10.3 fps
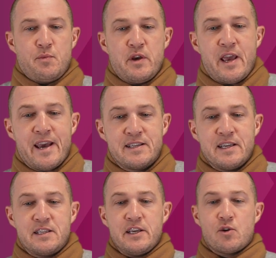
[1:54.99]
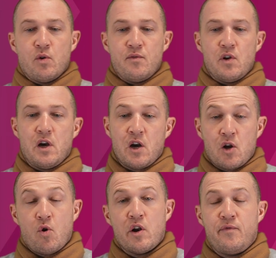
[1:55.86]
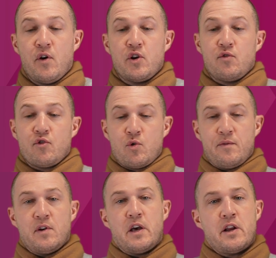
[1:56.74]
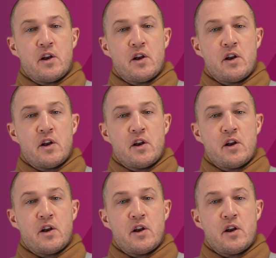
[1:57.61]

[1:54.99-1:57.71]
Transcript: be ATT qualified or equivalent,